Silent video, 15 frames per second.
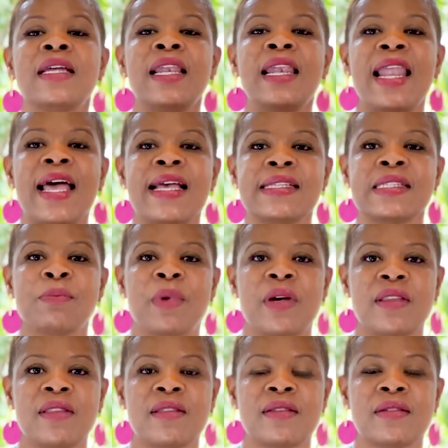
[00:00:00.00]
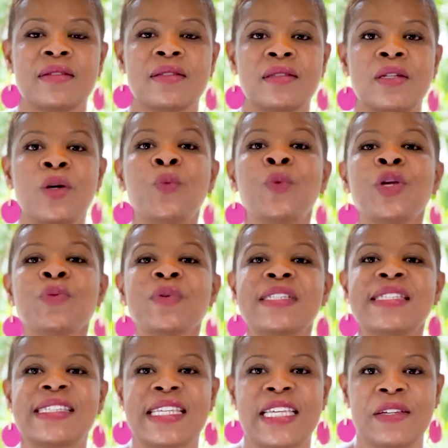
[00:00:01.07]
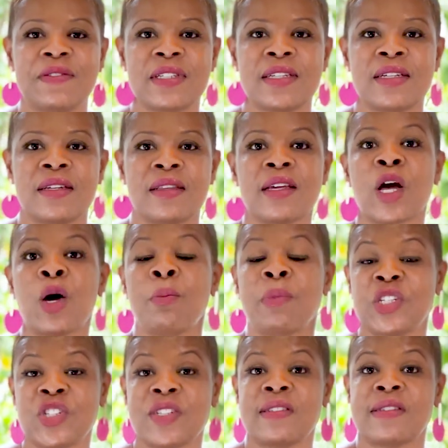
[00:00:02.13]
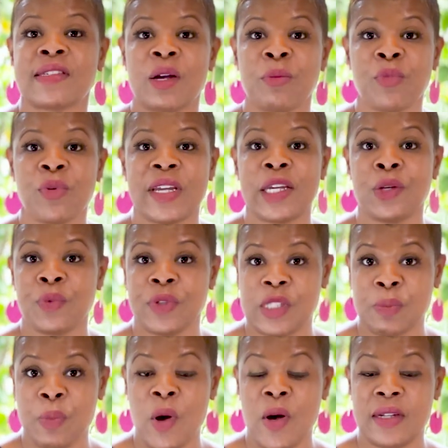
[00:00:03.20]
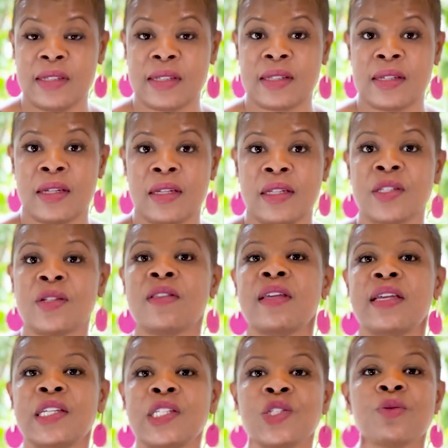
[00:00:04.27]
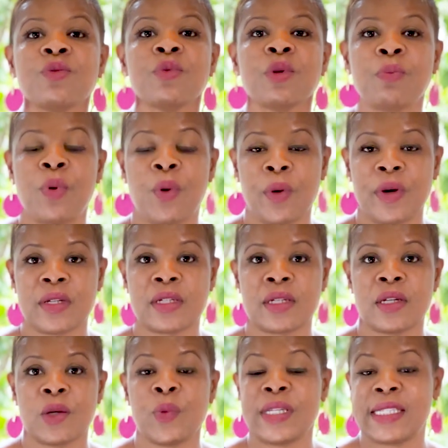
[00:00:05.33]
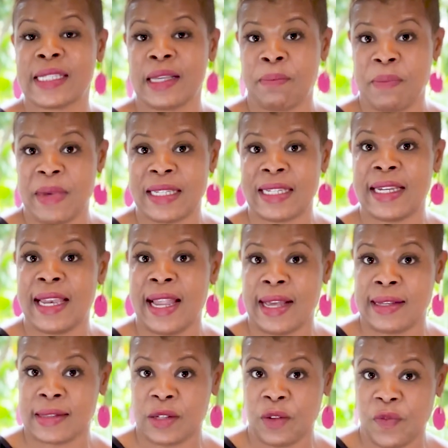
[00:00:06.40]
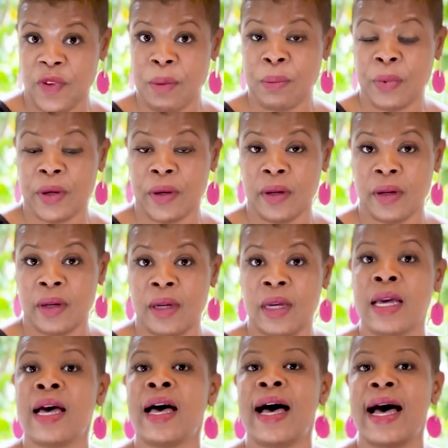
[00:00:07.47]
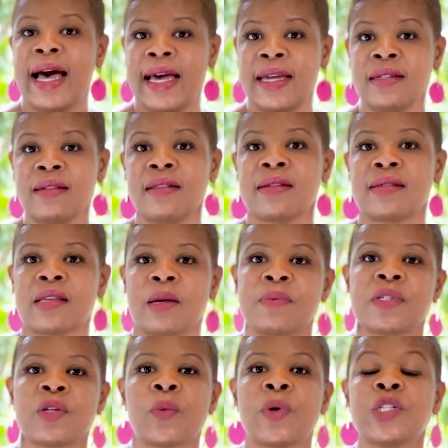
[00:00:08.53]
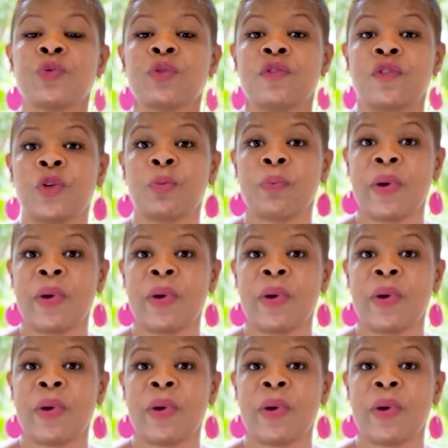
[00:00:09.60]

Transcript: Last month, we received the Commission summary in response to the interim report we submitted last November and the subsequent review